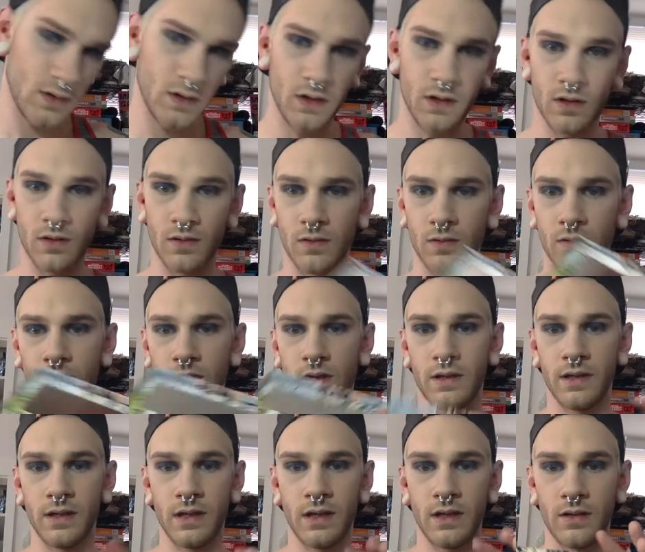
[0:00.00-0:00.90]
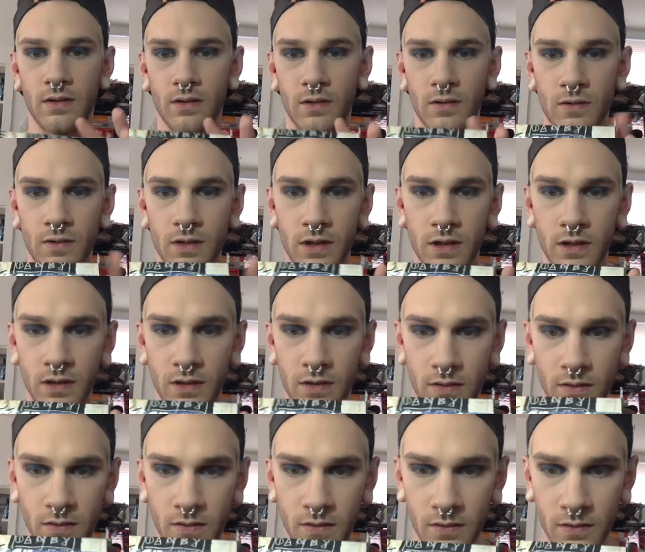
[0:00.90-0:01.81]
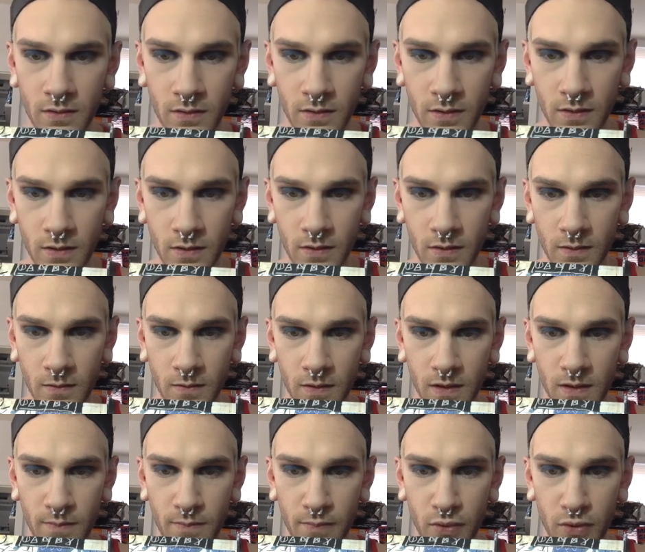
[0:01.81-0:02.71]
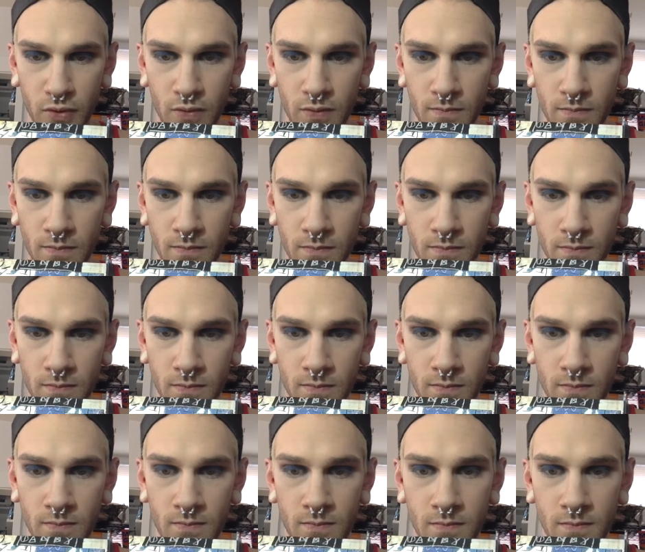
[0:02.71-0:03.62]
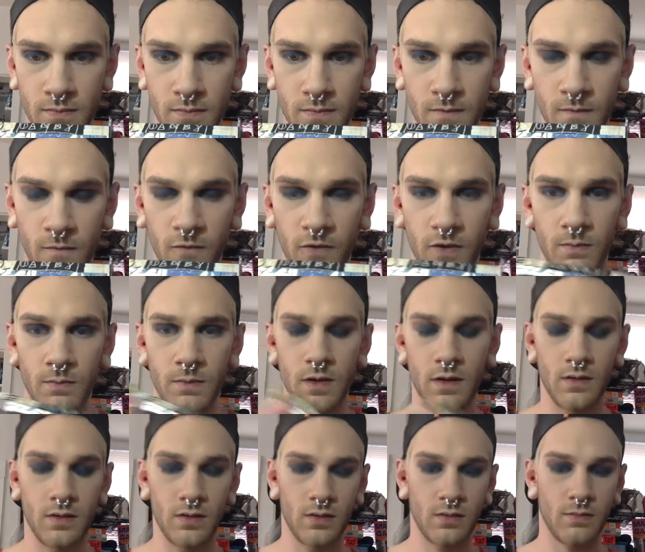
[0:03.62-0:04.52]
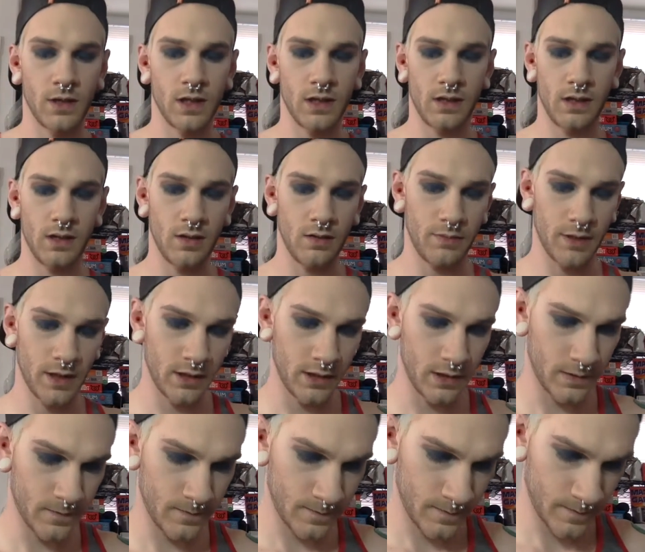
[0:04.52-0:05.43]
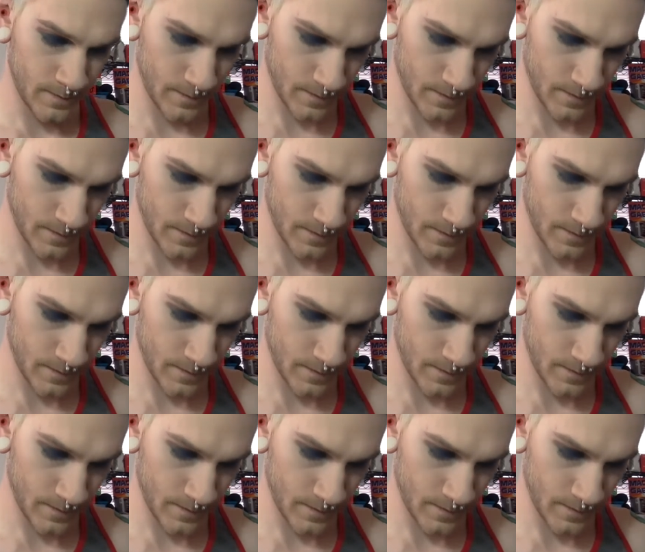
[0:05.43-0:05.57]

go on the inner corner with Boom from the Basquiat palette.